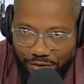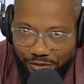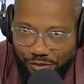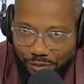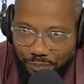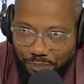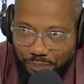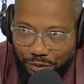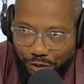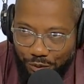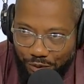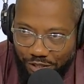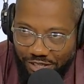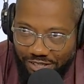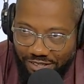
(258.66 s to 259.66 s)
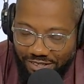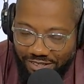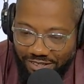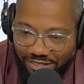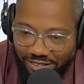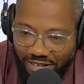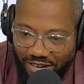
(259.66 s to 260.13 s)
is a beauty
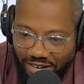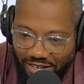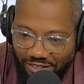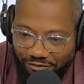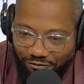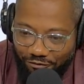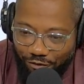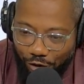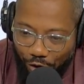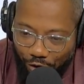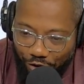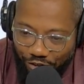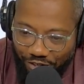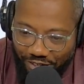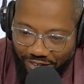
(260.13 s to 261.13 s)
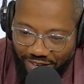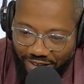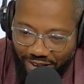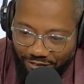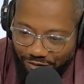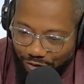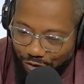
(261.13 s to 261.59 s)
in Florida
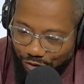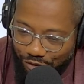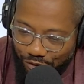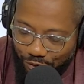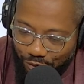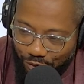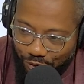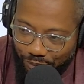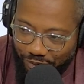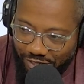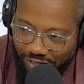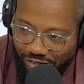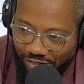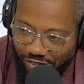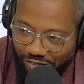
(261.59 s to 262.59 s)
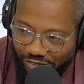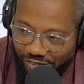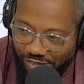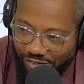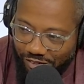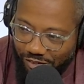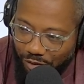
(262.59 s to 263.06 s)
after a storm. It's
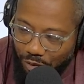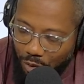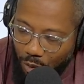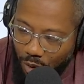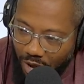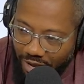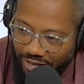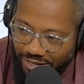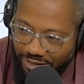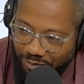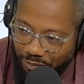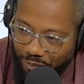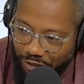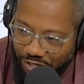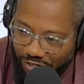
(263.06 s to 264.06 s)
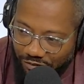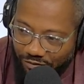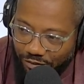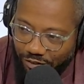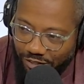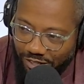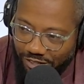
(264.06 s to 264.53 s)
so quiet and
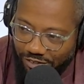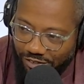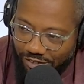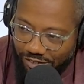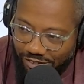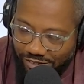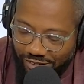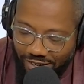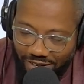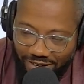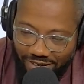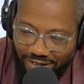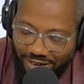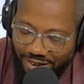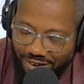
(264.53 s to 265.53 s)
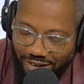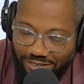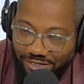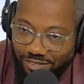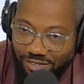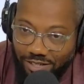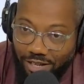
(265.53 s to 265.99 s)
peaceful, and you just, I
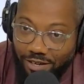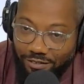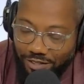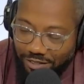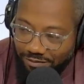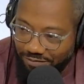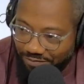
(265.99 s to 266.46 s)
just love it.